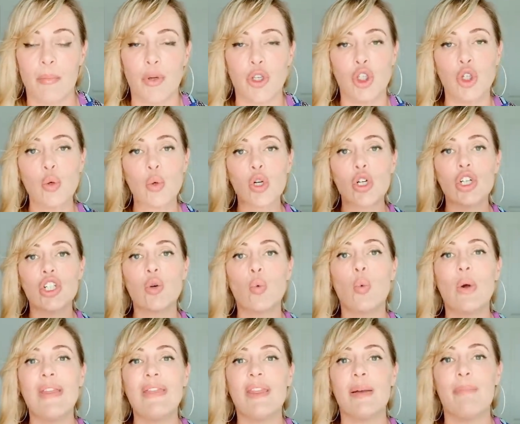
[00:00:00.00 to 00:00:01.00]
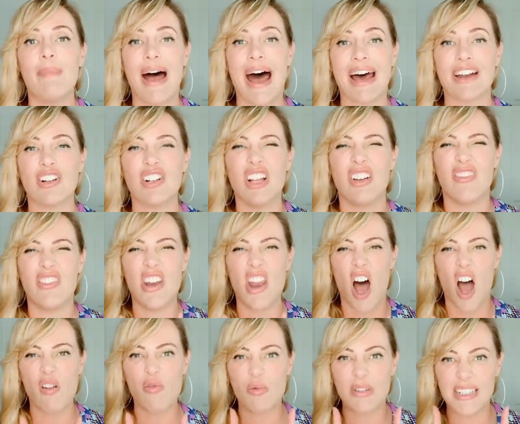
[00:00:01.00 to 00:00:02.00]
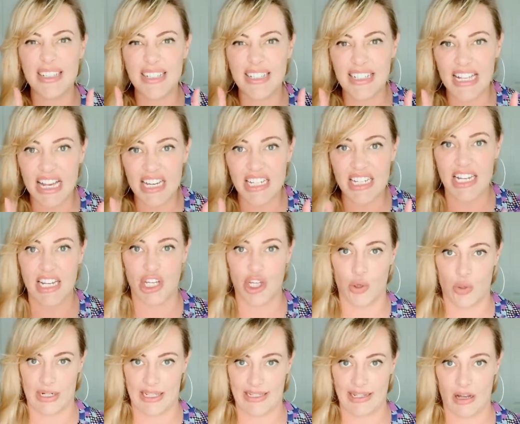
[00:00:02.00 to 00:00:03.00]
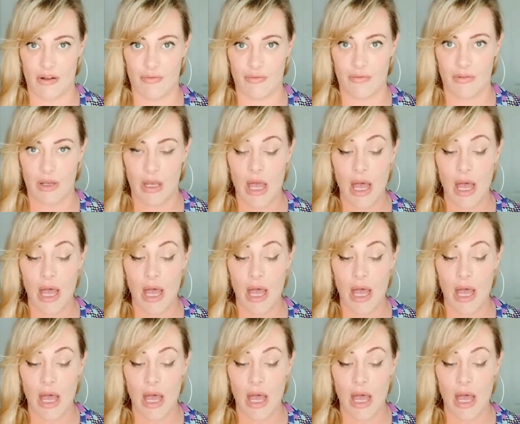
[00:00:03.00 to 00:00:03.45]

but you are gonna win the battle of not resenting yourself.